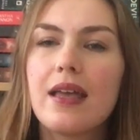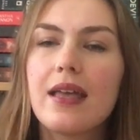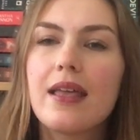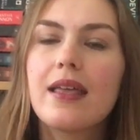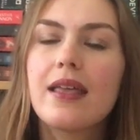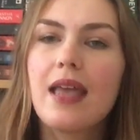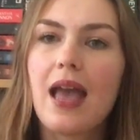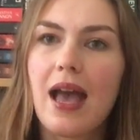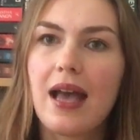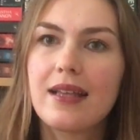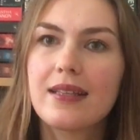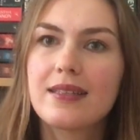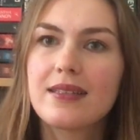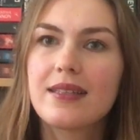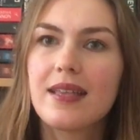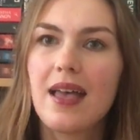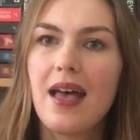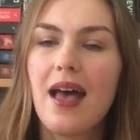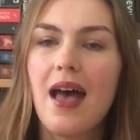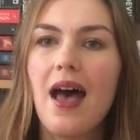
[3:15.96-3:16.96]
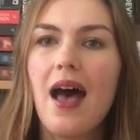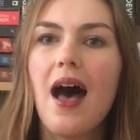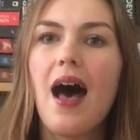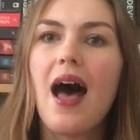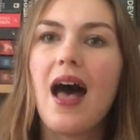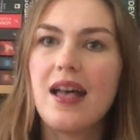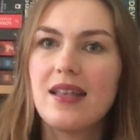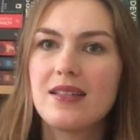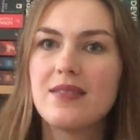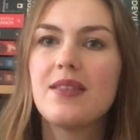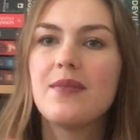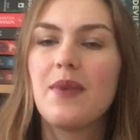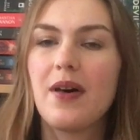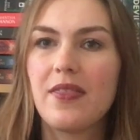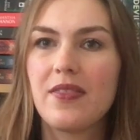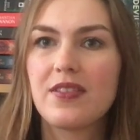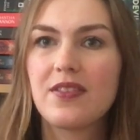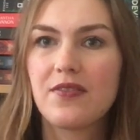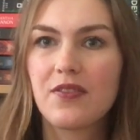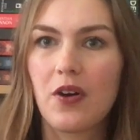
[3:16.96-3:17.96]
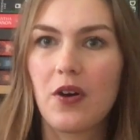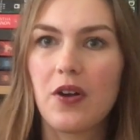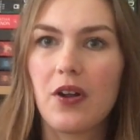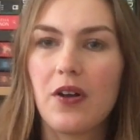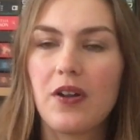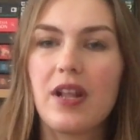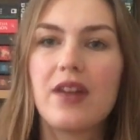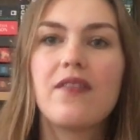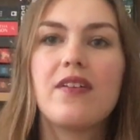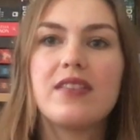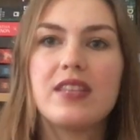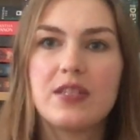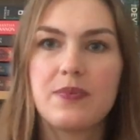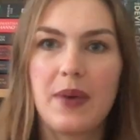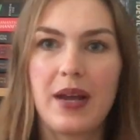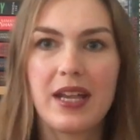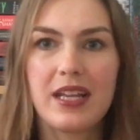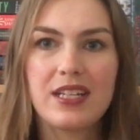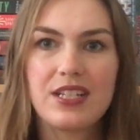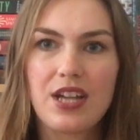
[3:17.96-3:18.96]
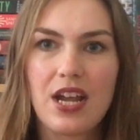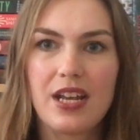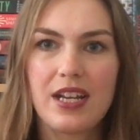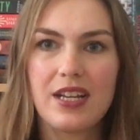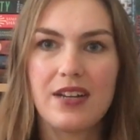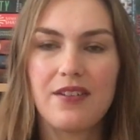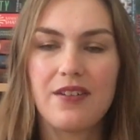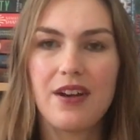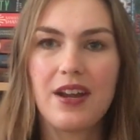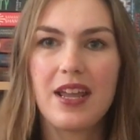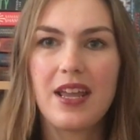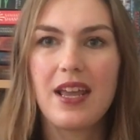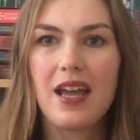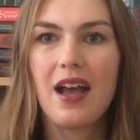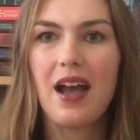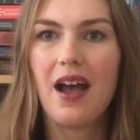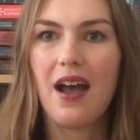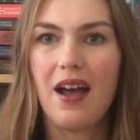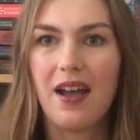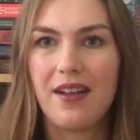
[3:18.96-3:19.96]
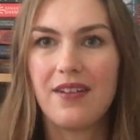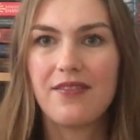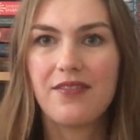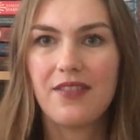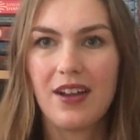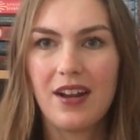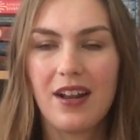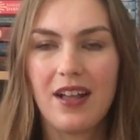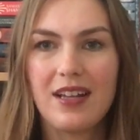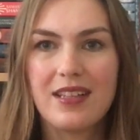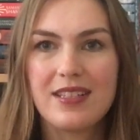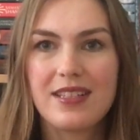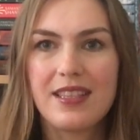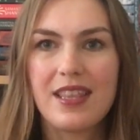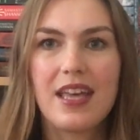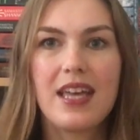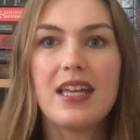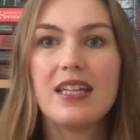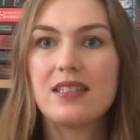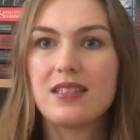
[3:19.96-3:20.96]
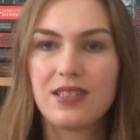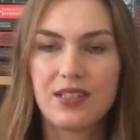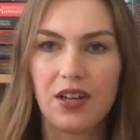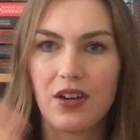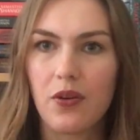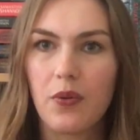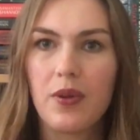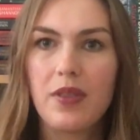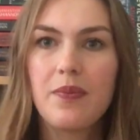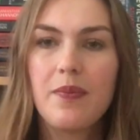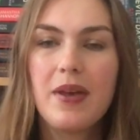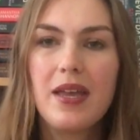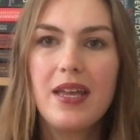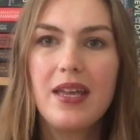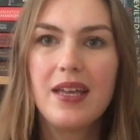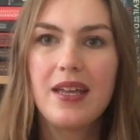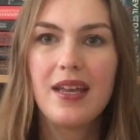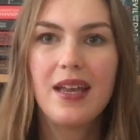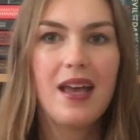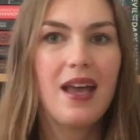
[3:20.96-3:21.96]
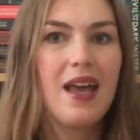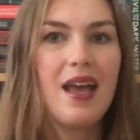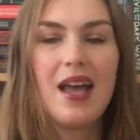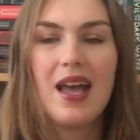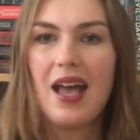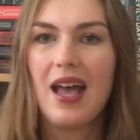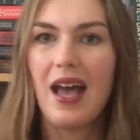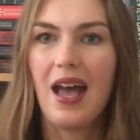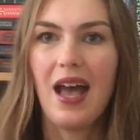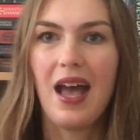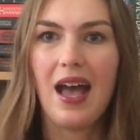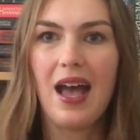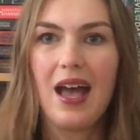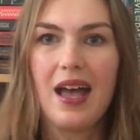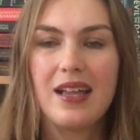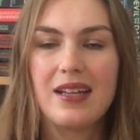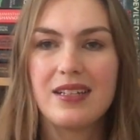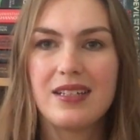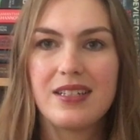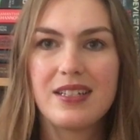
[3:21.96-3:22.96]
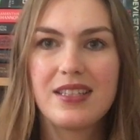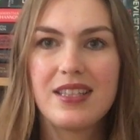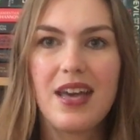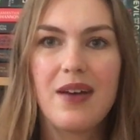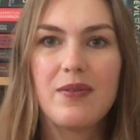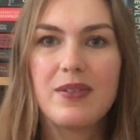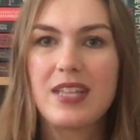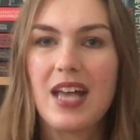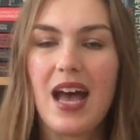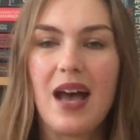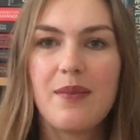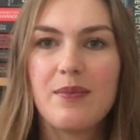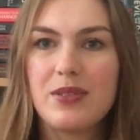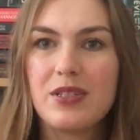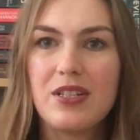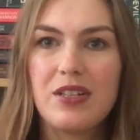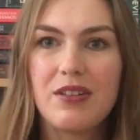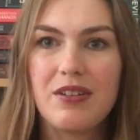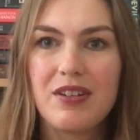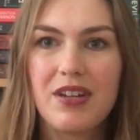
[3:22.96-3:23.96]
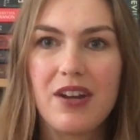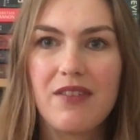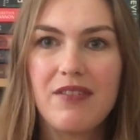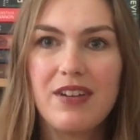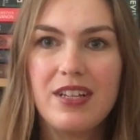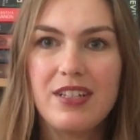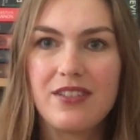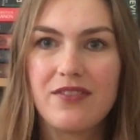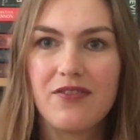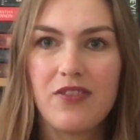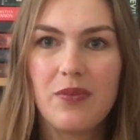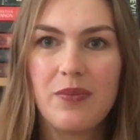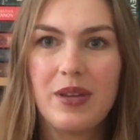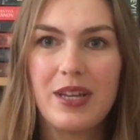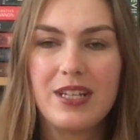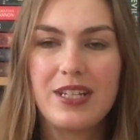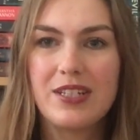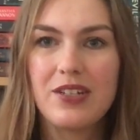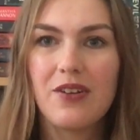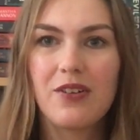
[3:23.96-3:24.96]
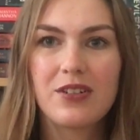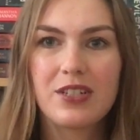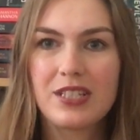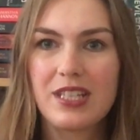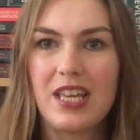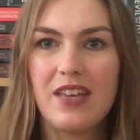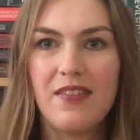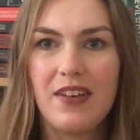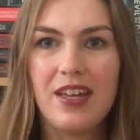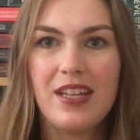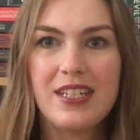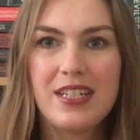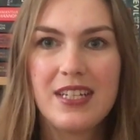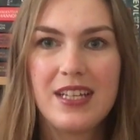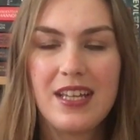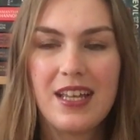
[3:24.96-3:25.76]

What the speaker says: yes. As the months have gone on, I read this back in January, I have realised that it stuck with me, and there was absolutely no reason for me to not just give it